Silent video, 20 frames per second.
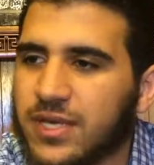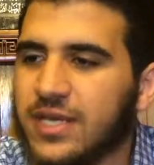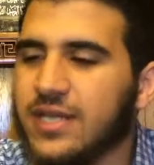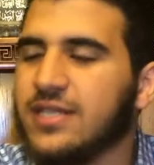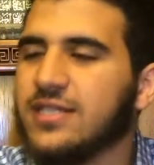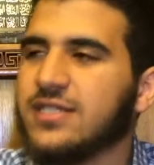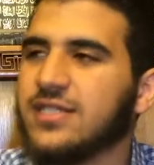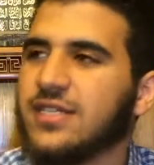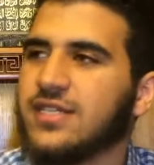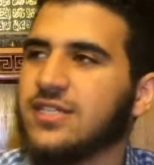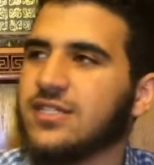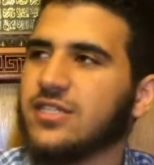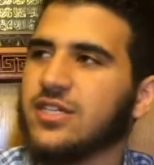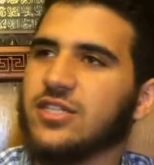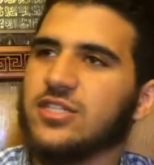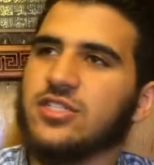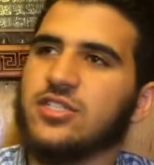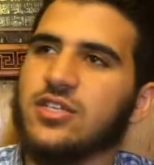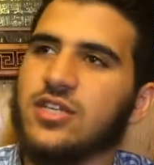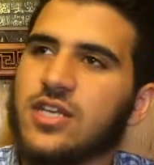peace and
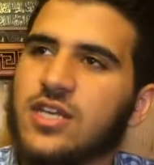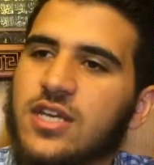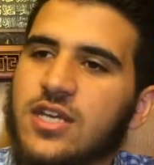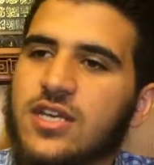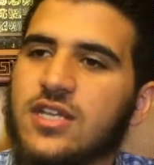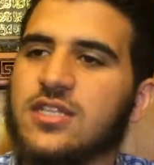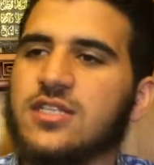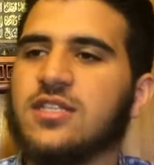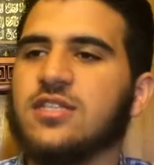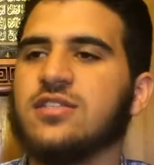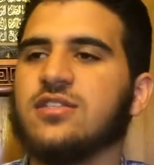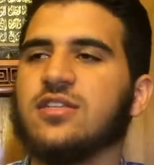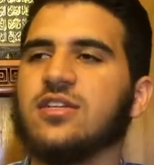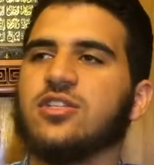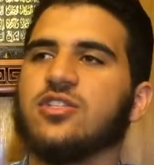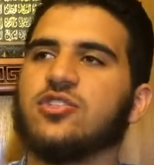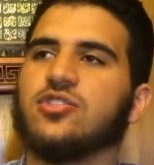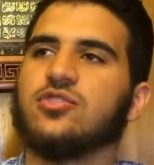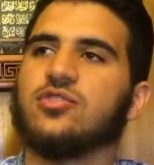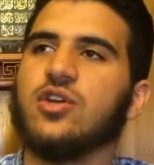such ease and
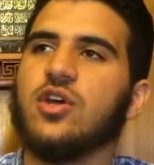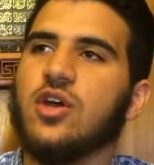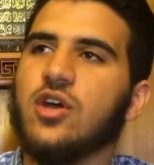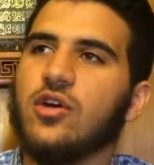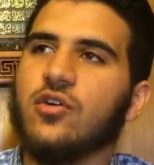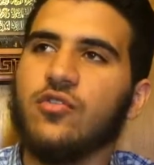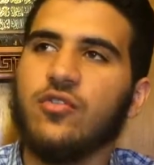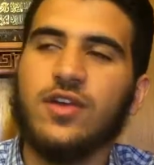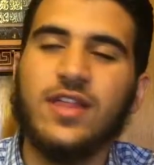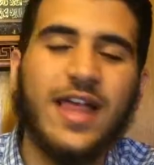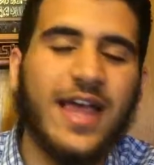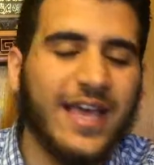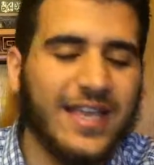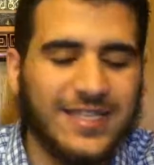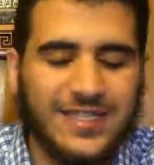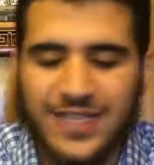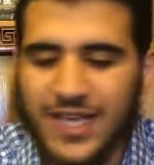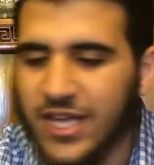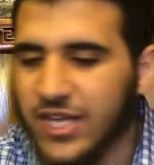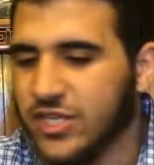such
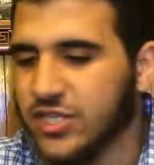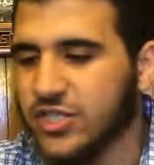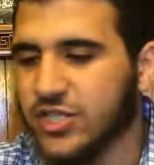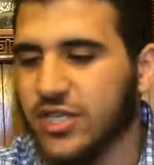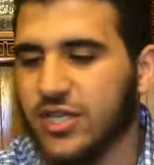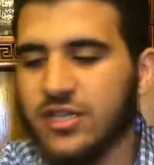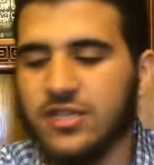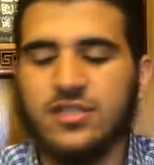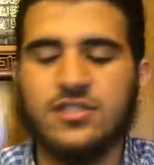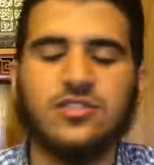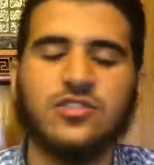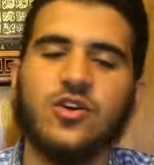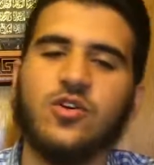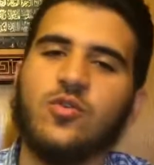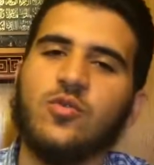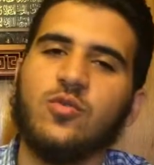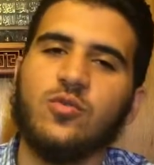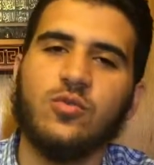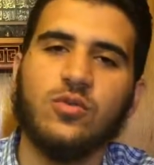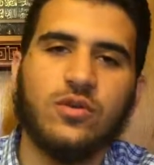relaxation and
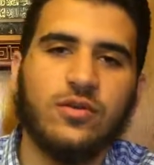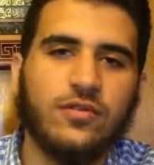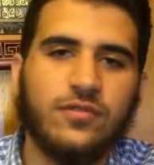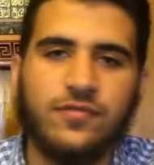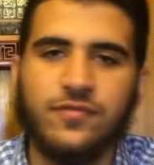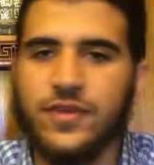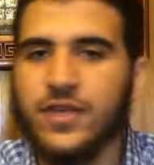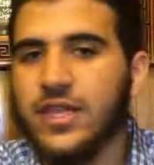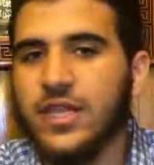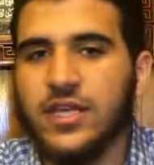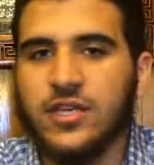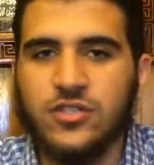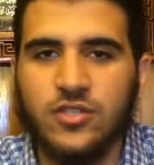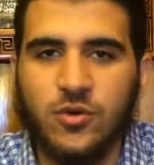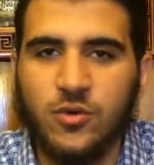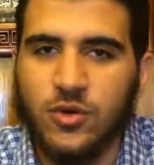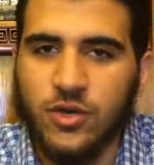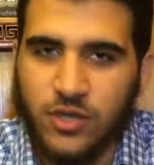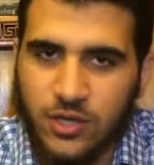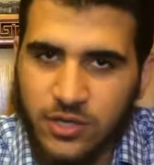so feeling
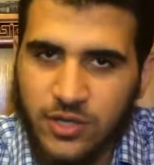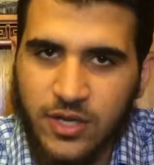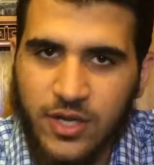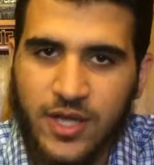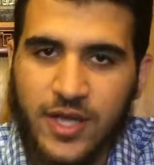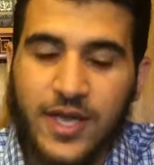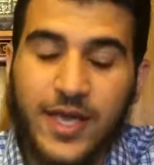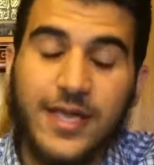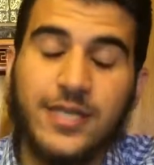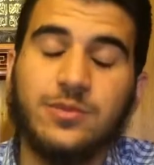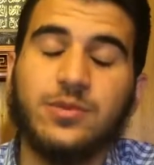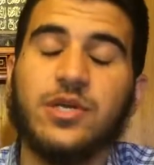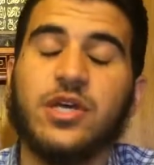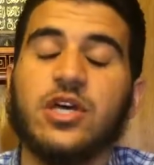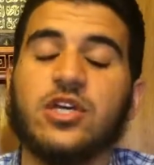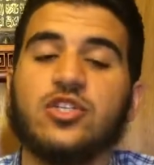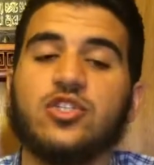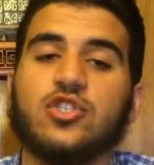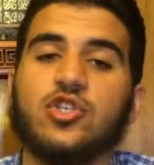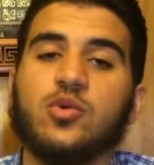so good? It's
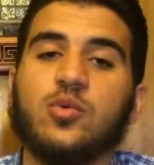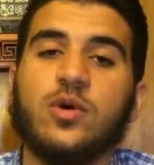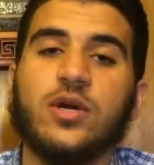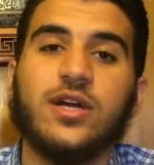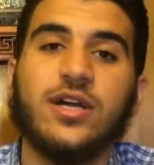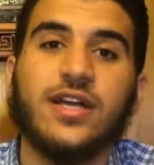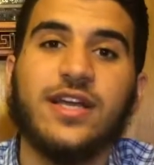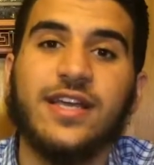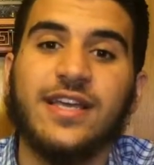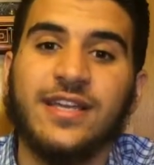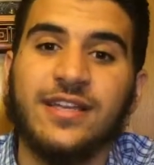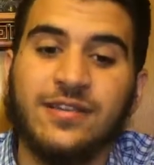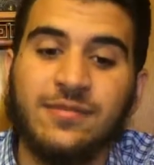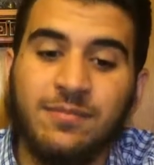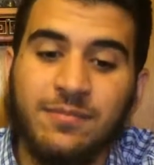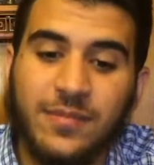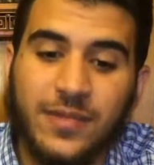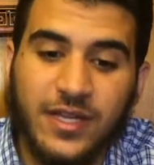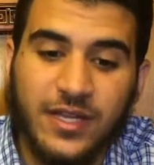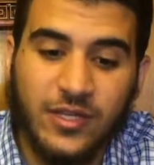because you were
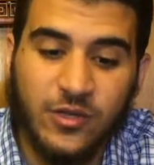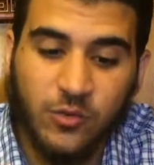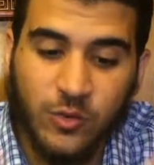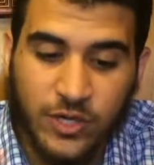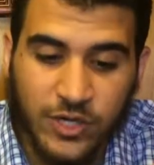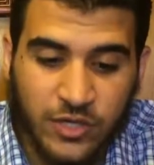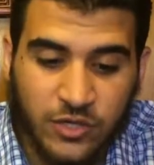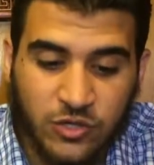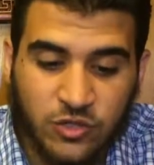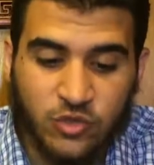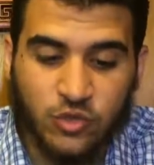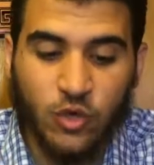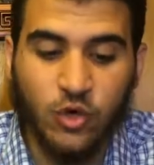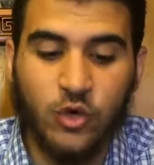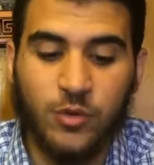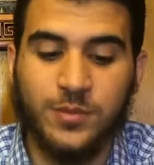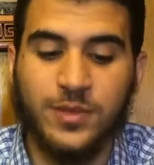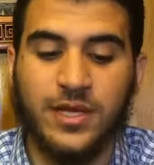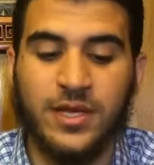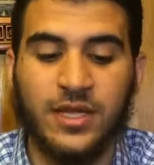
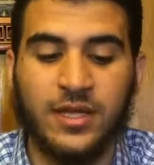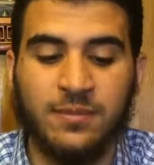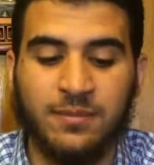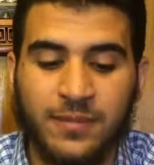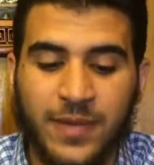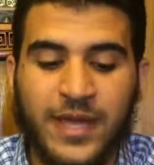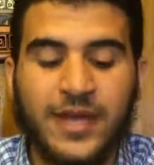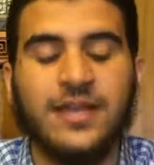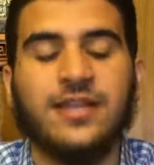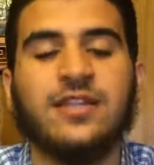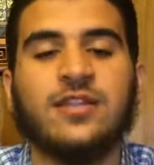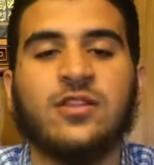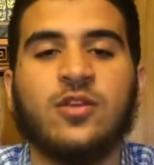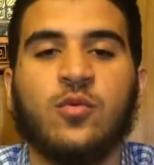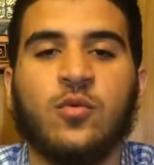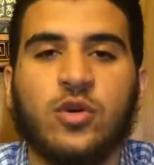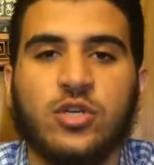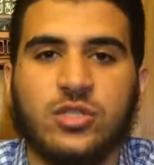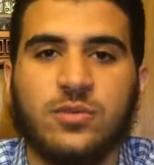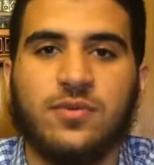absorbed and embedded in
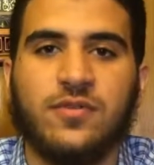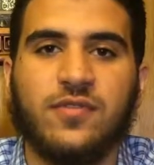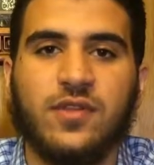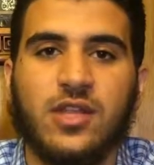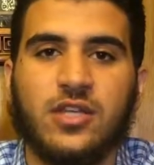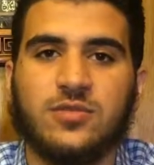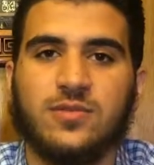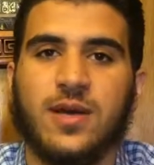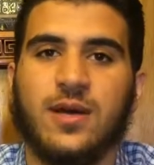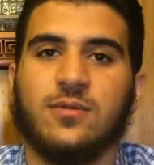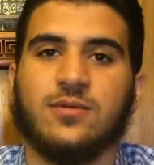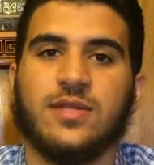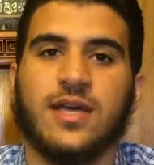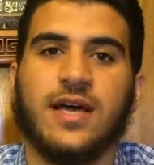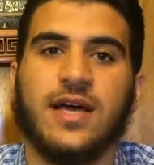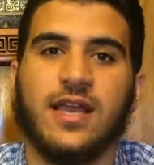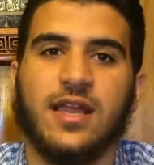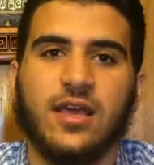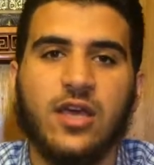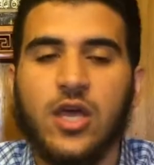the worship of Allah subhanahu wa
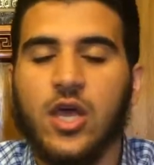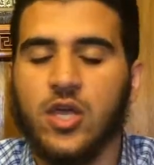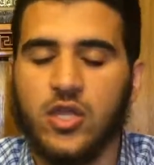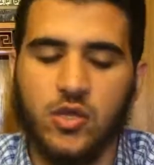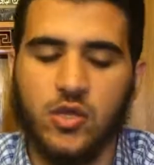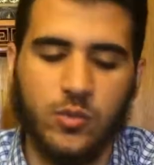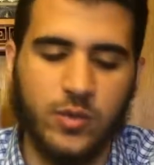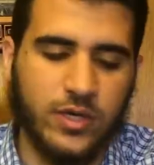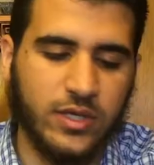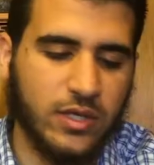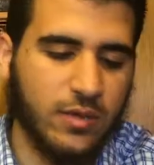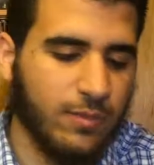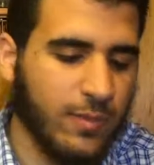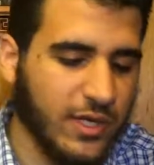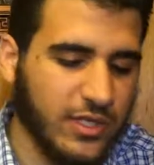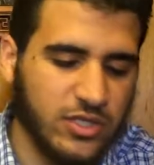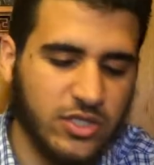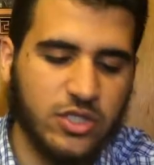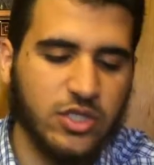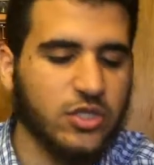ta'ala. You were in the
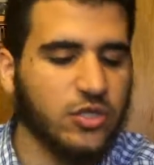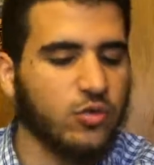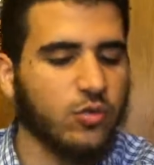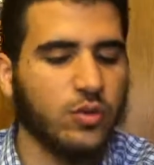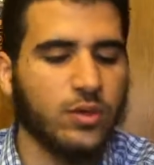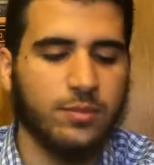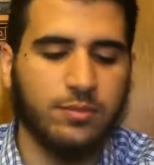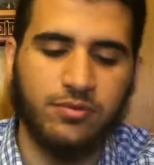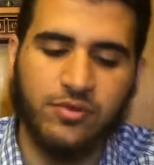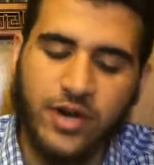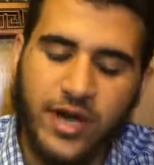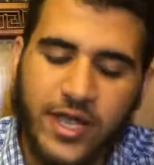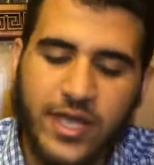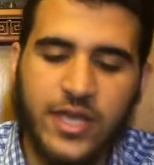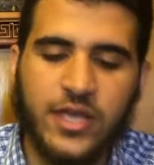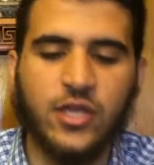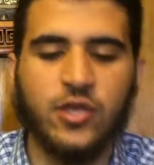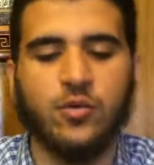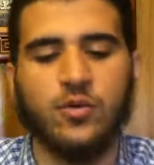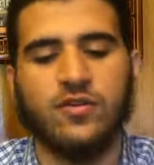masjid, you were
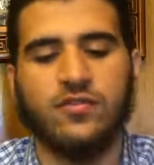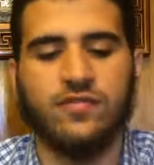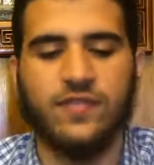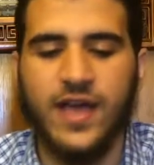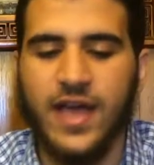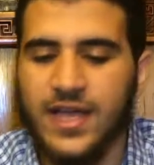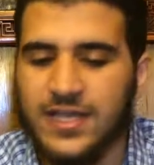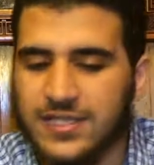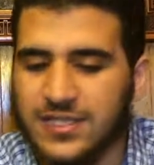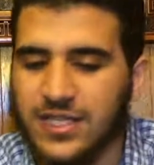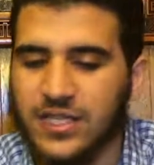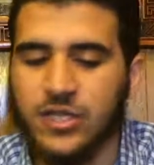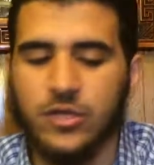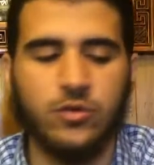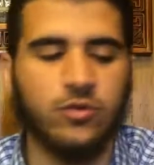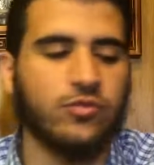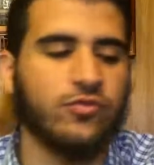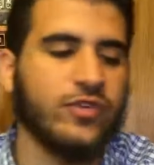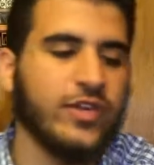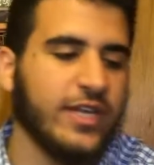praying, you were fasting,
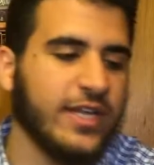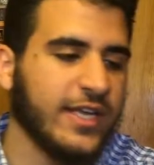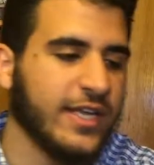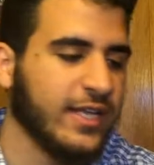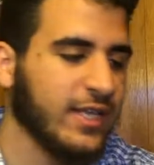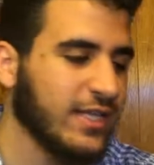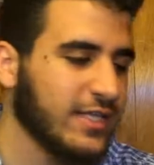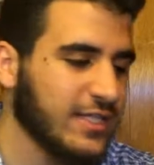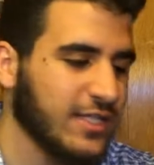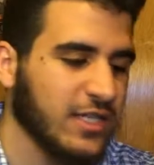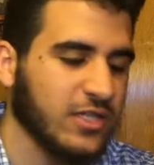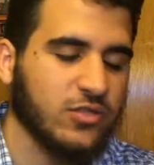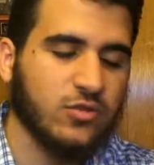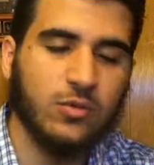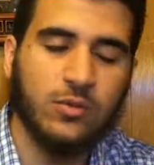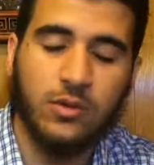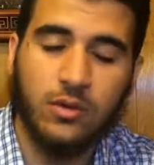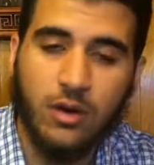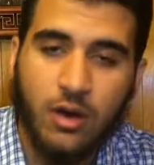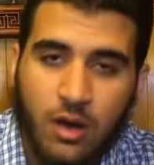you were reading and listening to
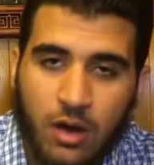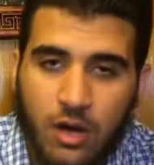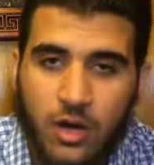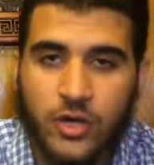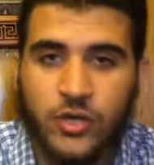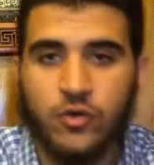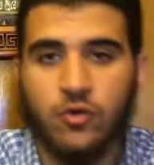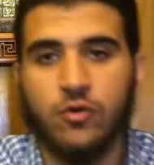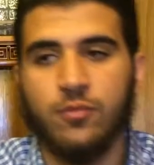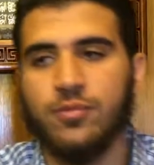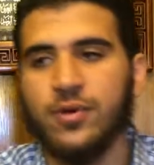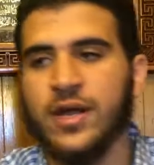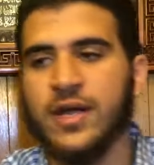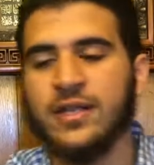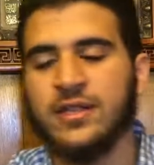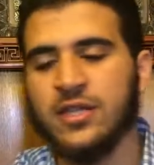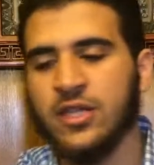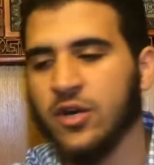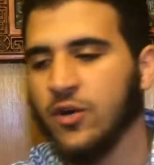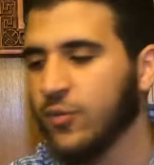Quran, you were
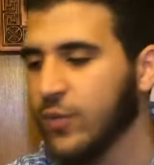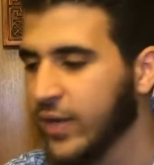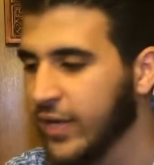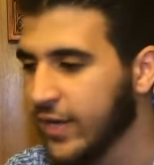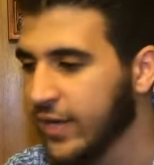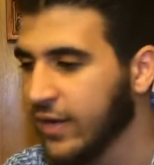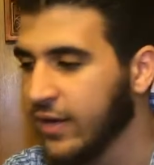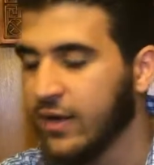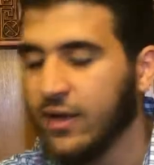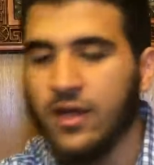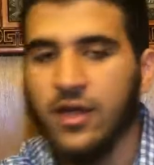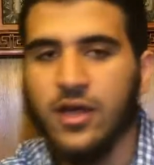praying tarawih.